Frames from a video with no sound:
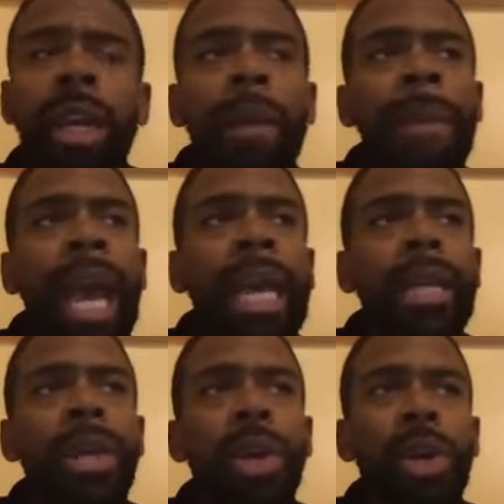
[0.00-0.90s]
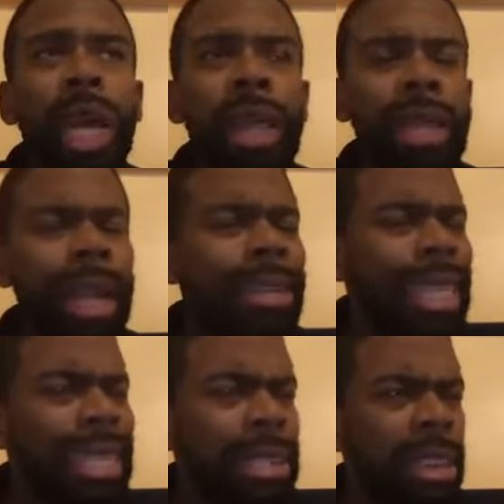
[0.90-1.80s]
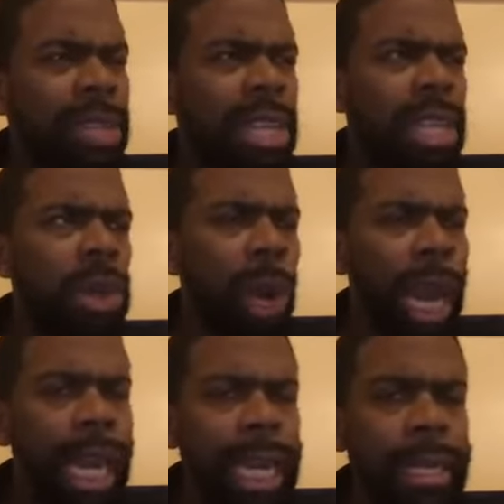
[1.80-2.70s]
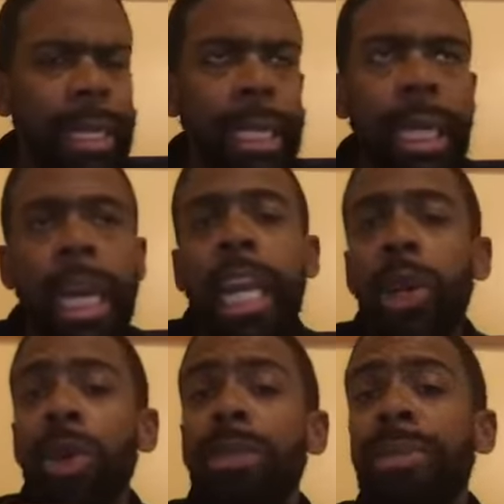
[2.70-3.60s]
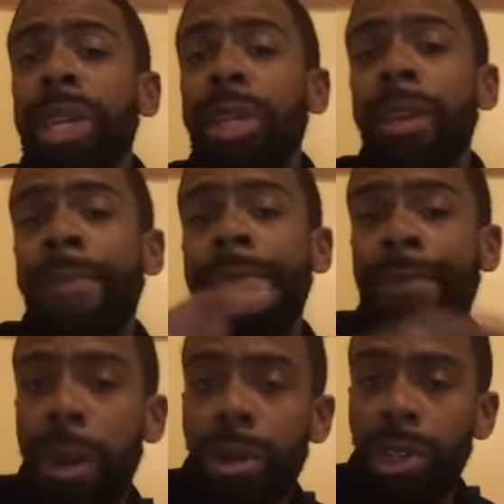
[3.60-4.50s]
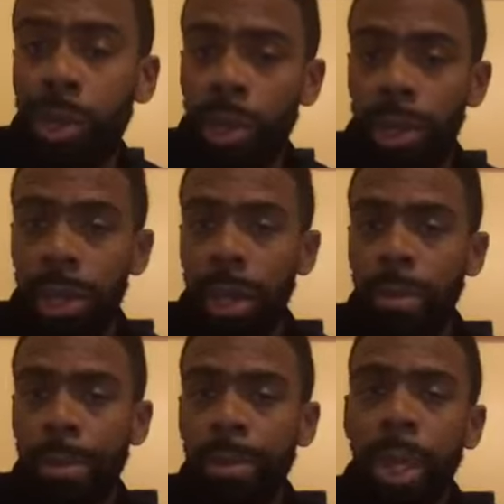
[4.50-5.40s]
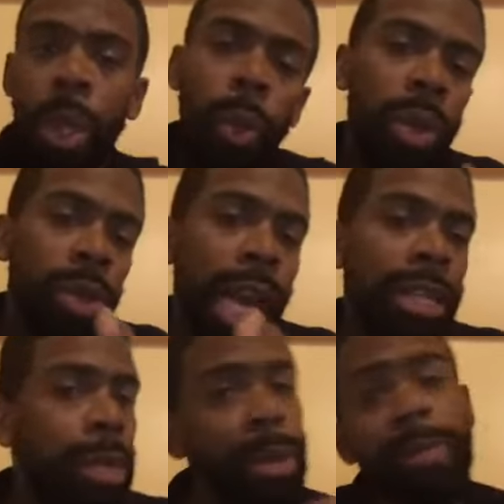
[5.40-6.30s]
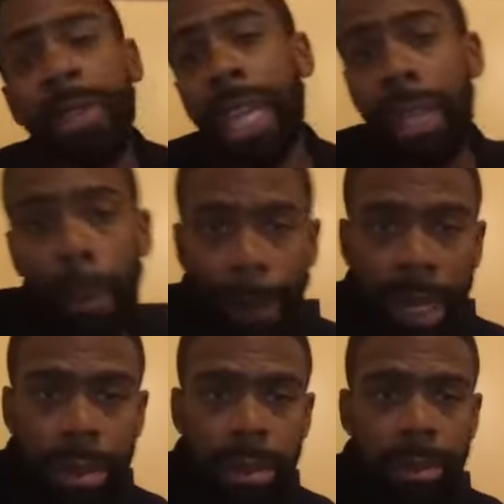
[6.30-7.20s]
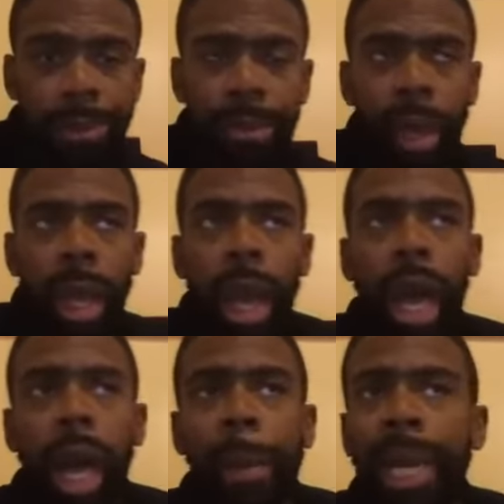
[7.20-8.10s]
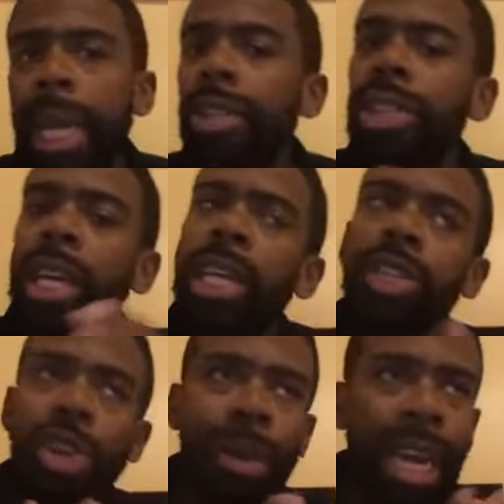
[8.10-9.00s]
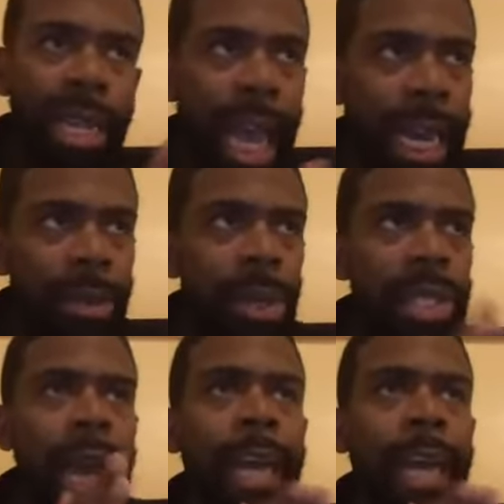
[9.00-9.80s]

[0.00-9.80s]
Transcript: back in the early, I think, 1970s or 80s in order to build the first Georgia Dome, which was actually built for the Olympics. Um, and an interesting history about Atlanta was that,